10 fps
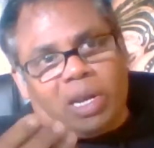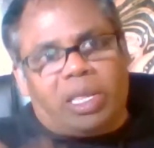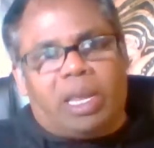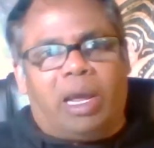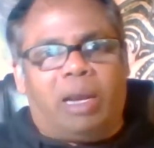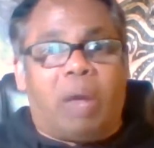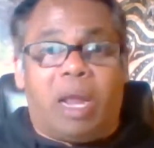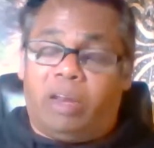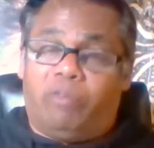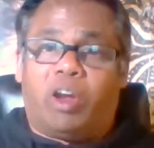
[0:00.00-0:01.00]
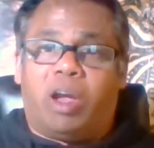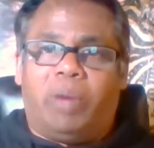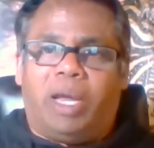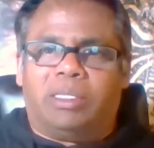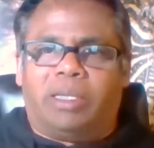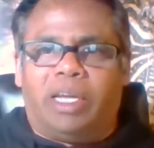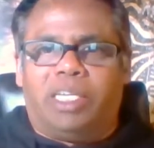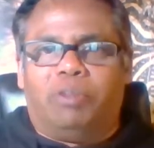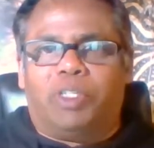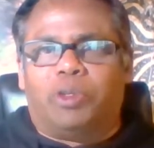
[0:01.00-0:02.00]
And if you're coming as an
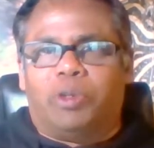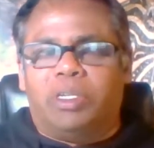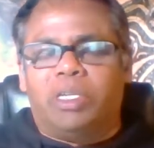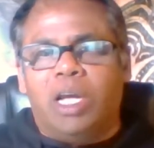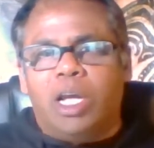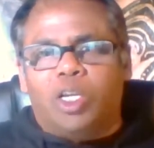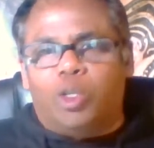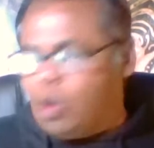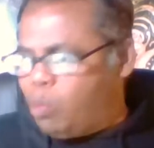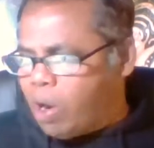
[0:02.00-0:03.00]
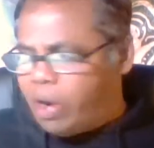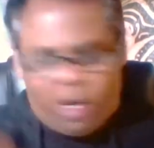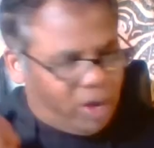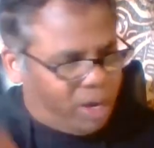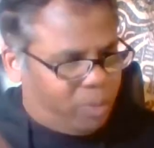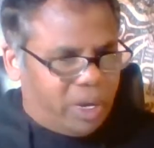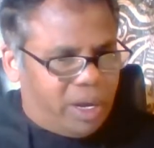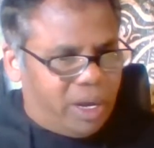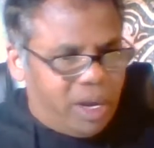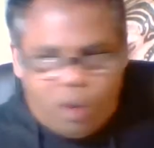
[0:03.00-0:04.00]
AGB student, don't worry, you can
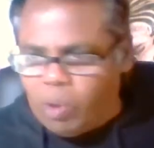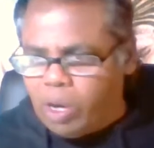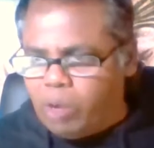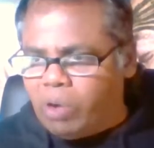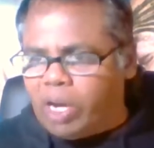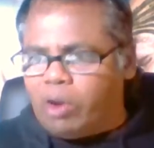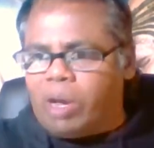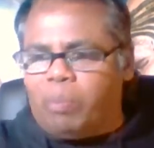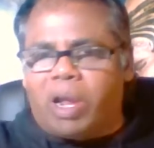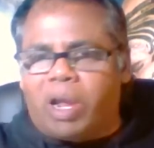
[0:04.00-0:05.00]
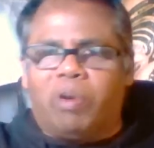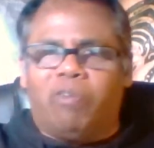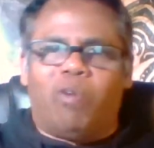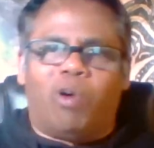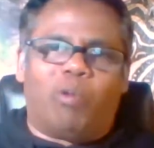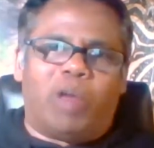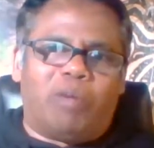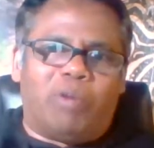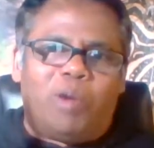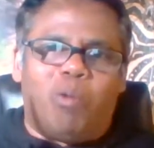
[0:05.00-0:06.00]
pick up your phone
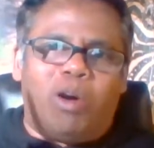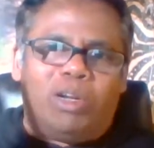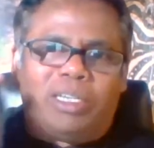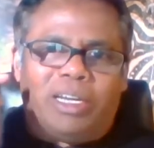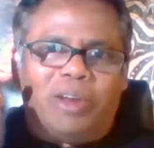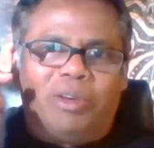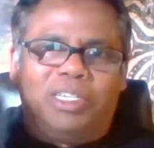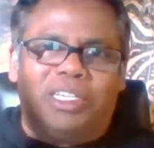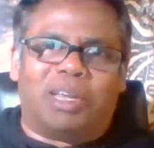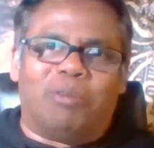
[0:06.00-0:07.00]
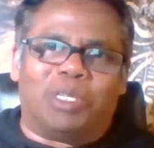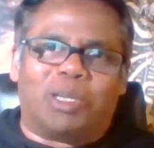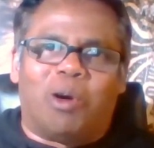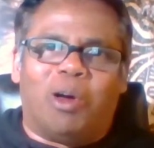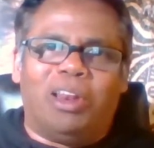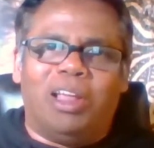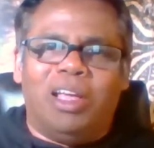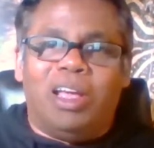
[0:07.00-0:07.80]
whenever you want, and just give us a call.